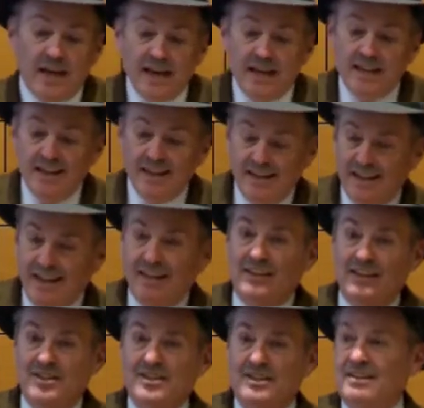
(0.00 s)
in
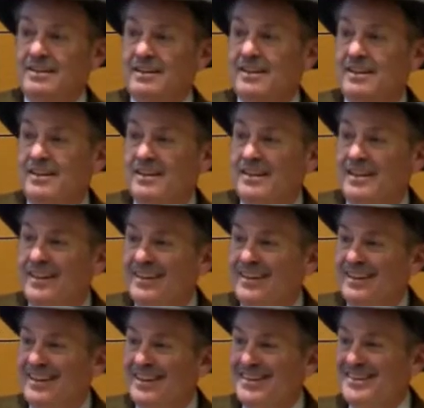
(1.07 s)
English, and I
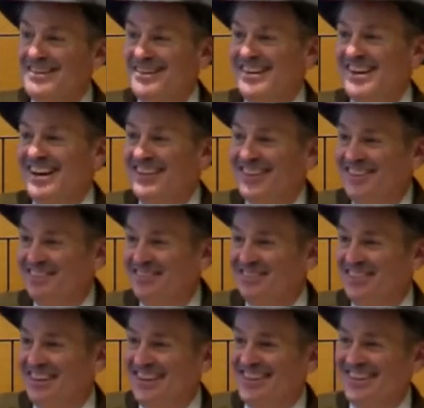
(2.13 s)
didn't check the
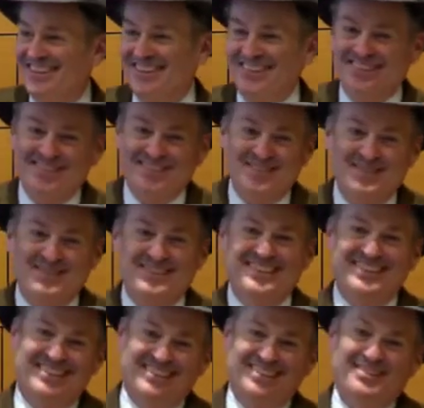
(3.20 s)
French or
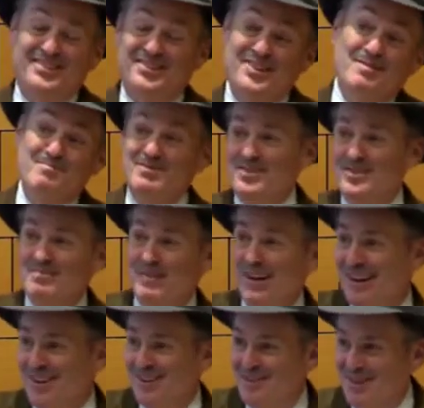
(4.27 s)
German or
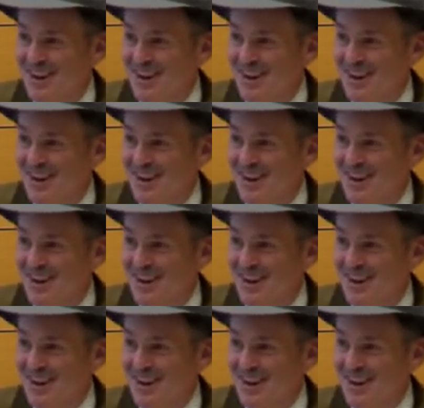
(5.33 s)
Spanish or